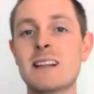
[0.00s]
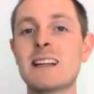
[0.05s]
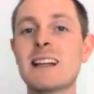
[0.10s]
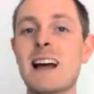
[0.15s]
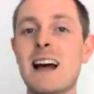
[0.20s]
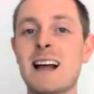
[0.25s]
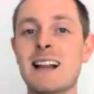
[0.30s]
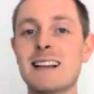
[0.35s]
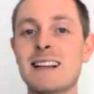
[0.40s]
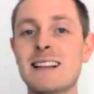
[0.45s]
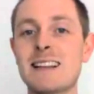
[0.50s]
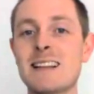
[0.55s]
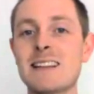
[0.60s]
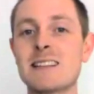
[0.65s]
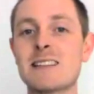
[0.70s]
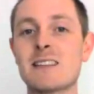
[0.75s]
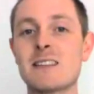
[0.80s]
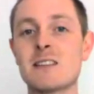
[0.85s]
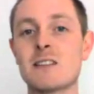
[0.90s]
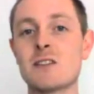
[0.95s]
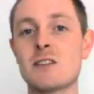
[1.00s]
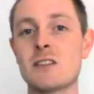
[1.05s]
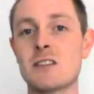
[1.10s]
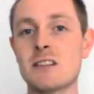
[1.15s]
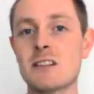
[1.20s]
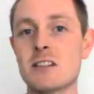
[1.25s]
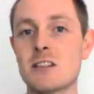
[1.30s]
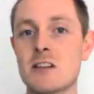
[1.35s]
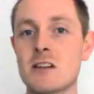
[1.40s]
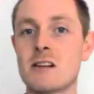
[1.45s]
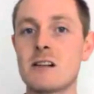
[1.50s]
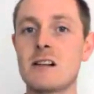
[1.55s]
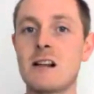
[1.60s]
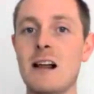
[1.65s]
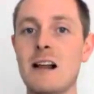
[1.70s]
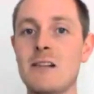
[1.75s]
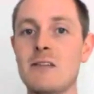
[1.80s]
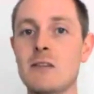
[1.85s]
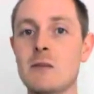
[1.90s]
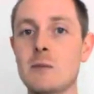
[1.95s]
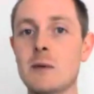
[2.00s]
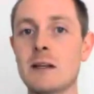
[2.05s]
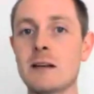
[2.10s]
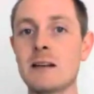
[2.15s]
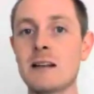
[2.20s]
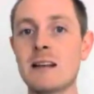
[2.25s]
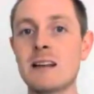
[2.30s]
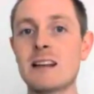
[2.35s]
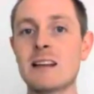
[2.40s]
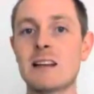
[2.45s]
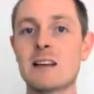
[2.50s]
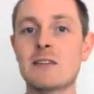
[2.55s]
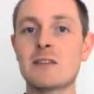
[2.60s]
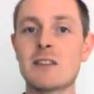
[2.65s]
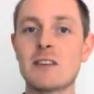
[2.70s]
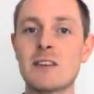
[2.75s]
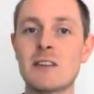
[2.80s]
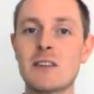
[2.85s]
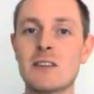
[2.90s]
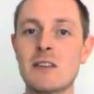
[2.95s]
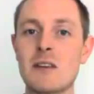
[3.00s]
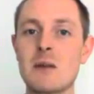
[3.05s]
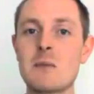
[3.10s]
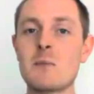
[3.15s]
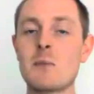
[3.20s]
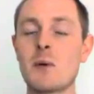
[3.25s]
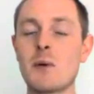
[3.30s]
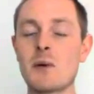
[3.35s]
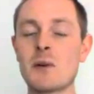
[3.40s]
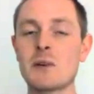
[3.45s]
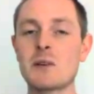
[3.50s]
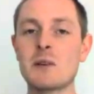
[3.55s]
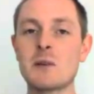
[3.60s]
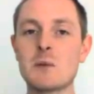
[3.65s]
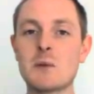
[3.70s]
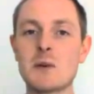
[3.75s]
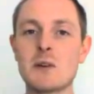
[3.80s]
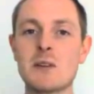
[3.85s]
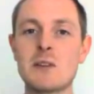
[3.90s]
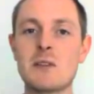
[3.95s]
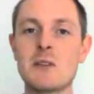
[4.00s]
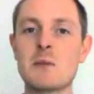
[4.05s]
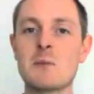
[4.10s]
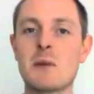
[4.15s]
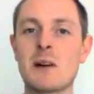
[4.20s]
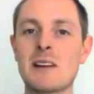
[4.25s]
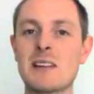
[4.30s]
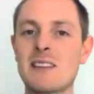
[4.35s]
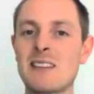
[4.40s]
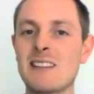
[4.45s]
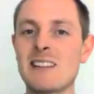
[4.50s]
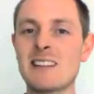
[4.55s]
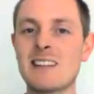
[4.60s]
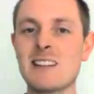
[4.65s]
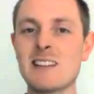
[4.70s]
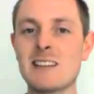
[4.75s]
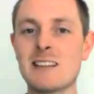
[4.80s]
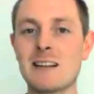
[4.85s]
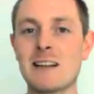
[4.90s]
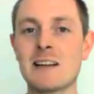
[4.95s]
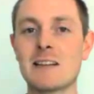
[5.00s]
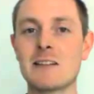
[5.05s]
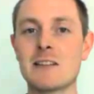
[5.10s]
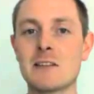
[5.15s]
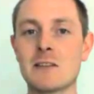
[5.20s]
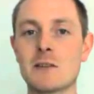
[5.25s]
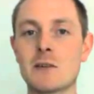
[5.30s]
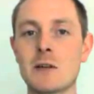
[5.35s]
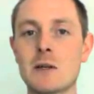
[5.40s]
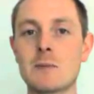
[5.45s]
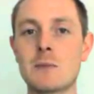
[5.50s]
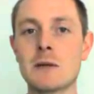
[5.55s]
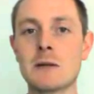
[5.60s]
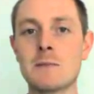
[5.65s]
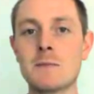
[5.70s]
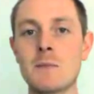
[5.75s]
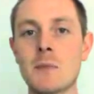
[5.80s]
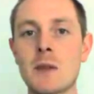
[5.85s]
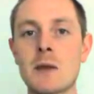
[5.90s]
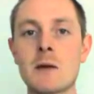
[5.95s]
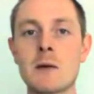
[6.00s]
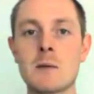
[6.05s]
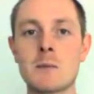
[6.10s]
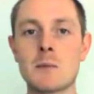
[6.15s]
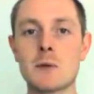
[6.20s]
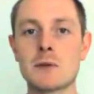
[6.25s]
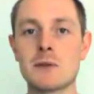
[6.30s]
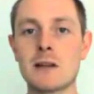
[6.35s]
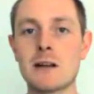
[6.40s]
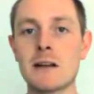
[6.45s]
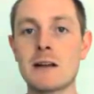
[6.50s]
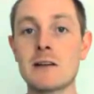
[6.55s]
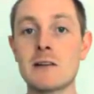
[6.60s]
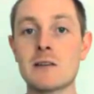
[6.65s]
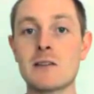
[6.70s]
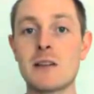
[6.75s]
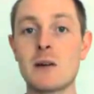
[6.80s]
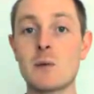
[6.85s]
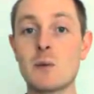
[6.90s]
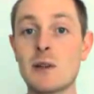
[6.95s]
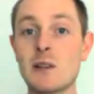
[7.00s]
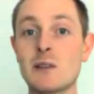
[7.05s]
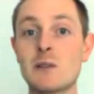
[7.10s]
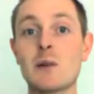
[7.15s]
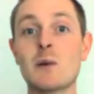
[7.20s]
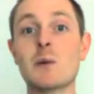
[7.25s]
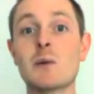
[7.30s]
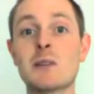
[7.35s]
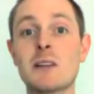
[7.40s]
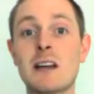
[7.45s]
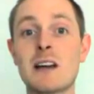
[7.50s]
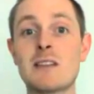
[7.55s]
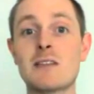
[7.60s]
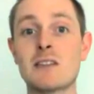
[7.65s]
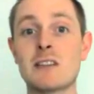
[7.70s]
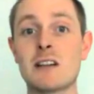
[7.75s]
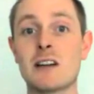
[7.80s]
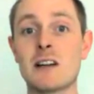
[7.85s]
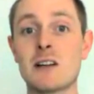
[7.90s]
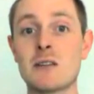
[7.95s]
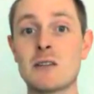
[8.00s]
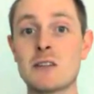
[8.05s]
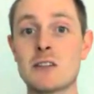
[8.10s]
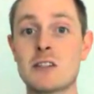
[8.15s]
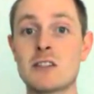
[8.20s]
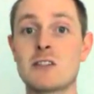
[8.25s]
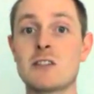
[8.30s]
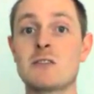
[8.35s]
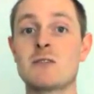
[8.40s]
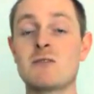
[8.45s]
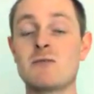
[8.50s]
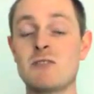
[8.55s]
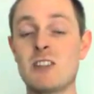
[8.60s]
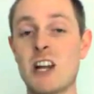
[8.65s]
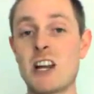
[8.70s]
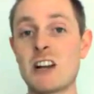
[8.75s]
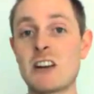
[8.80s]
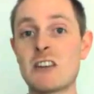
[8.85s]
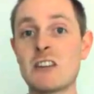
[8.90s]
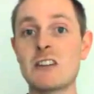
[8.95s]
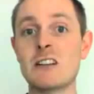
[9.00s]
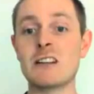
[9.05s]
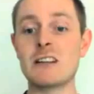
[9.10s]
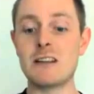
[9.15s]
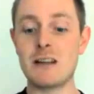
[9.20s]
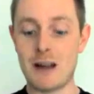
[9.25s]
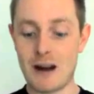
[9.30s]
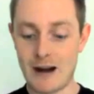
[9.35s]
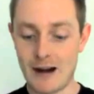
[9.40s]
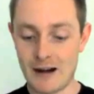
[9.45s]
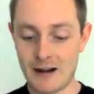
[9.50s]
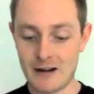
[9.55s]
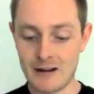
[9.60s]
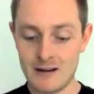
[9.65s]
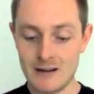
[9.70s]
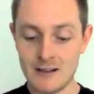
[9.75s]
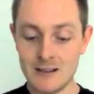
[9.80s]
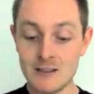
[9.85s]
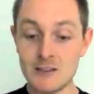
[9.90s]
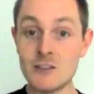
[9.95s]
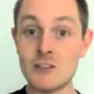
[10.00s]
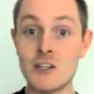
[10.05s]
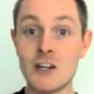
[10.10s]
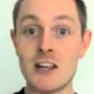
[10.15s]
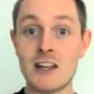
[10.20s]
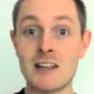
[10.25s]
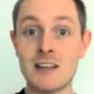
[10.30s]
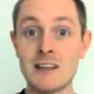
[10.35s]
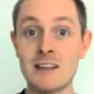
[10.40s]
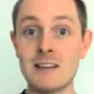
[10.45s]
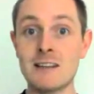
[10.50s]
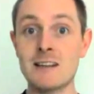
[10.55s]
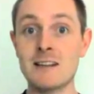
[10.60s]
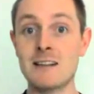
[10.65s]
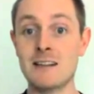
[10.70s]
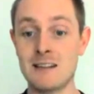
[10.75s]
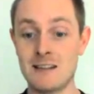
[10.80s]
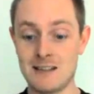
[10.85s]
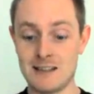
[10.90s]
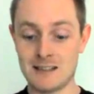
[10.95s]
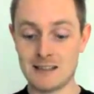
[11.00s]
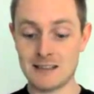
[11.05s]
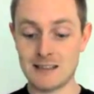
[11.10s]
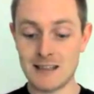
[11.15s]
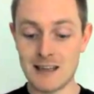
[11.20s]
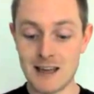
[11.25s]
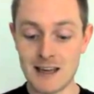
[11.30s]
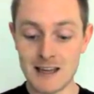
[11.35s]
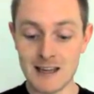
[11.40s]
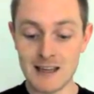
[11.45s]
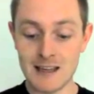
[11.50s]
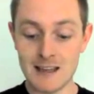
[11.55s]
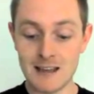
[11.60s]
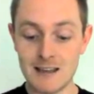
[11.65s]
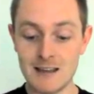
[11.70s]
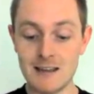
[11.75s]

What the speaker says: at least the traditional alphabet. If there's imported words, you might see these letters creep in. But the letters that we don't have in Irish generally are J, K,